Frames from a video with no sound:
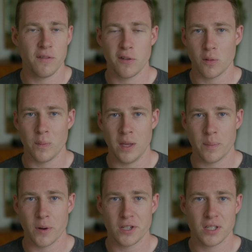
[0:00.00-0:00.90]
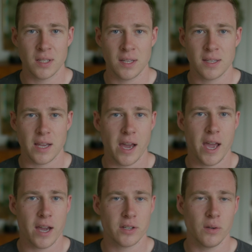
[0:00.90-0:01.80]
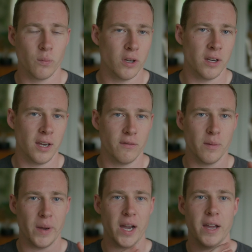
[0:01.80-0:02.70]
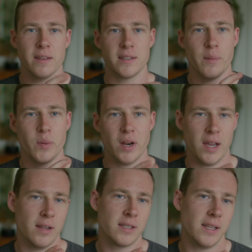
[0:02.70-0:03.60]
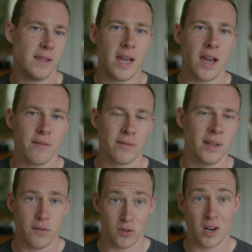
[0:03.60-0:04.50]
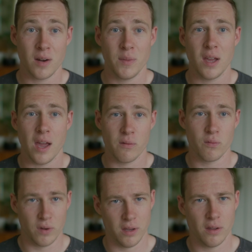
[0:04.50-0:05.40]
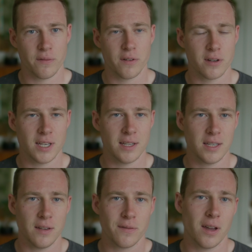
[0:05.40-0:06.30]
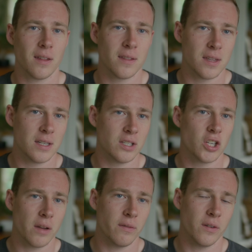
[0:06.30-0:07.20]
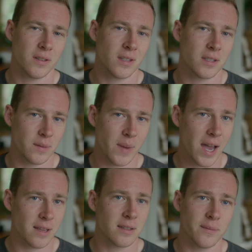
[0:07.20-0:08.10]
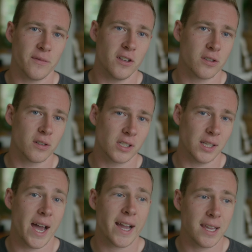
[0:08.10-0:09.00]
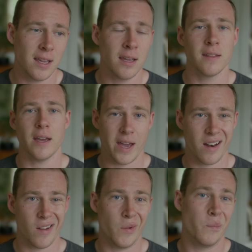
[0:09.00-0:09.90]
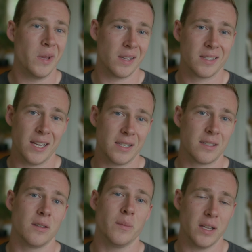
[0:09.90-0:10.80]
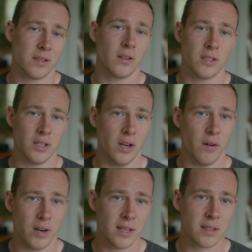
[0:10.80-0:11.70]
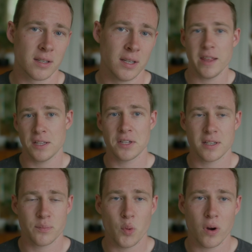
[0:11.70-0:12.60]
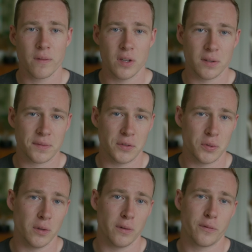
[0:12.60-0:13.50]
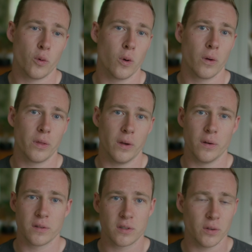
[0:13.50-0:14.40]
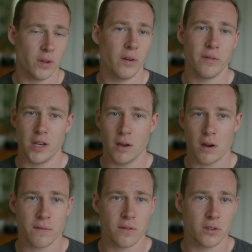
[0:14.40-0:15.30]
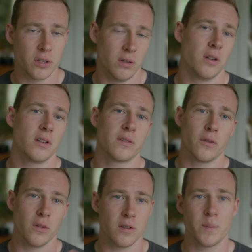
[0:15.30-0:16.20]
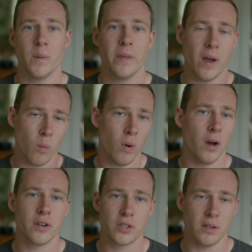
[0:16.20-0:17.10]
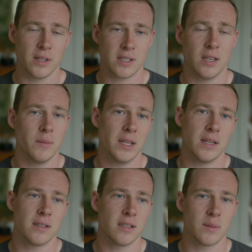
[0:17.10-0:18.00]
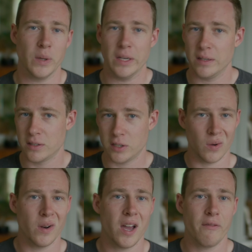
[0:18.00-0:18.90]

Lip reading: If it were me purchasing this, I actually wouldn't even buy the separate handset they have. If you're trying to be a real first AC, frankly, the DJI Focus system has some features lacking that on big sets you might start to notice. I think this is more of a useful tool for those solo videographer shooters, for those people that want to shoot on cinema lenses but don't